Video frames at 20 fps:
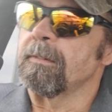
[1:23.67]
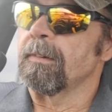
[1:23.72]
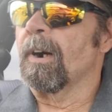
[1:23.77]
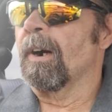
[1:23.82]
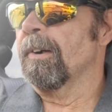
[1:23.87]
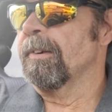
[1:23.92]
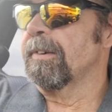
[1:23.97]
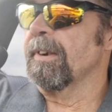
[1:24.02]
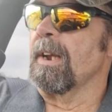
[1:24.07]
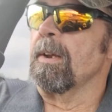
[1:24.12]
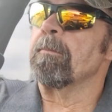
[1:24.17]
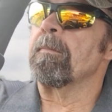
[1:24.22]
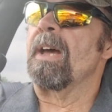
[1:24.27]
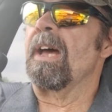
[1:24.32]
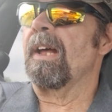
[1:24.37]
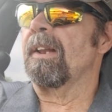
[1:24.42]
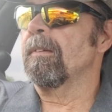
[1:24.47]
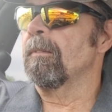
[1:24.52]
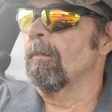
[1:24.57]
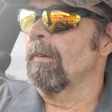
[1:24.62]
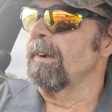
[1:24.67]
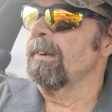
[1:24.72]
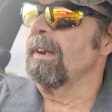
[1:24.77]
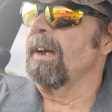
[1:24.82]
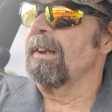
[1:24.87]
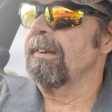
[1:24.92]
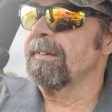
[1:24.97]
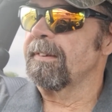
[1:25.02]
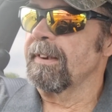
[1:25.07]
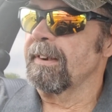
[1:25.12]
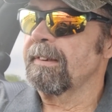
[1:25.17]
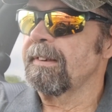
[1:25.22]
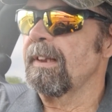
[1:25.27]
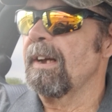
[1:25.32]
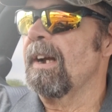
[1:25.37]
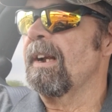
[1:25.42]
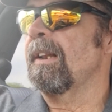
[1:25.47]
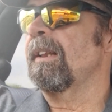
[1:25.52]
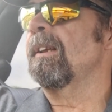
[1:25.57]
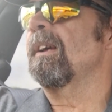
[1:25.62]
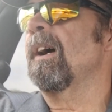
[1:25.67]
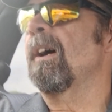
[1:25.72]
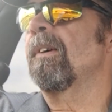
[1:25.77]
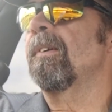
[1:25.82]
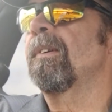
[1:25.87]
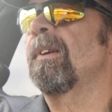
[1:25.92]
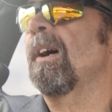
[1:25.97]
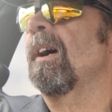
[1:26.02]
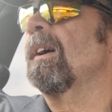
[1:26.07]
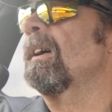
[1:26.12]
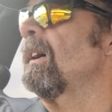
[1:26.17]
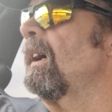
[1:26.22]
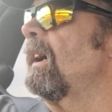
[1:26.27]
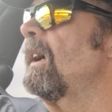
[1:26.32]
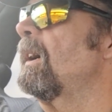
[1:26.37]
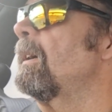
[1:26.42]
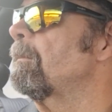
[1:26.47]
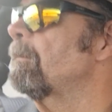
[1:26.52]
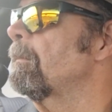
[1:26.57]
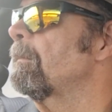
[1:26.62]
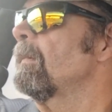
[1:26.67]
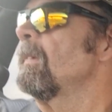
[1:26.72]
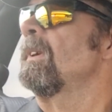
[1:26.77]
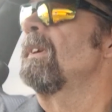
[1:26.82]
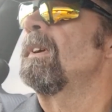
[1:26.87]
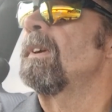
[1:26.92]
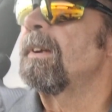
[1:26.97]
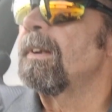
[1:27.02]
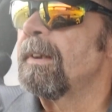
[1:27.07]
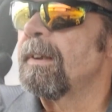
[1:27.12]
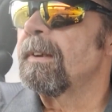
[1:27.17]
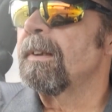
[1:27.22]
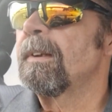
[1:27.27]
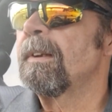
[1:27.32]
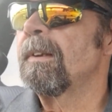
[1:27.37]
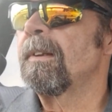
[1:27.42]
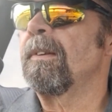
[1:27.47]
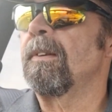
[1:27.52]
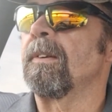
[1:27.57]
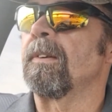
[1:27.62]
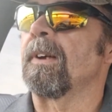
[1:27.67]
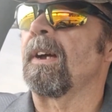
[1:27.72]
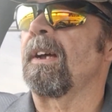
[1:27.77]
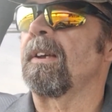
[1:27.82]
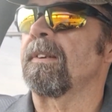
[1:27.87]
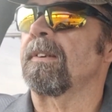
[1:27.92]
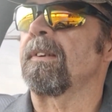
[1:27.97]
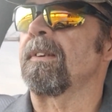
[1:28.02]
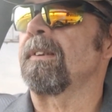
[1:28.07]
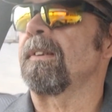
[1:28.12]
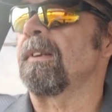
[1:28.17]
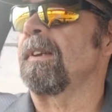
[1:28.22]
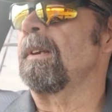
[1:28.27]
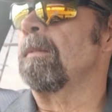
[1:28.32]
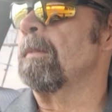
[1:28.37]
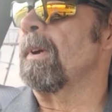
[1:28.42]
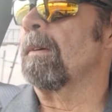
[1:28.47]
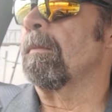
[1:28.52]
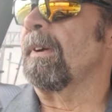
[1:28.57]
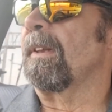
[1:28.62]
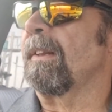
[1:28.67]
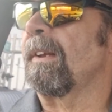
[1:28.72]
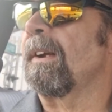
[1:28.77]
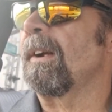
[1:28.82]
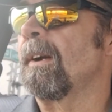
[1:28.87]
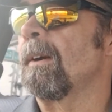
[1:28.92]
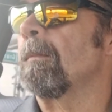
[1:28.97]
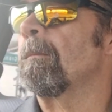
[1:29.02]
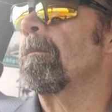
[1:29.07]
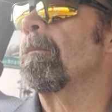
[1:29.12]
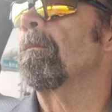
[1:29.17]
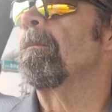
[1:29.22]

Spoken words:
rjmadden1969@yahoo.com. You guys can email me there.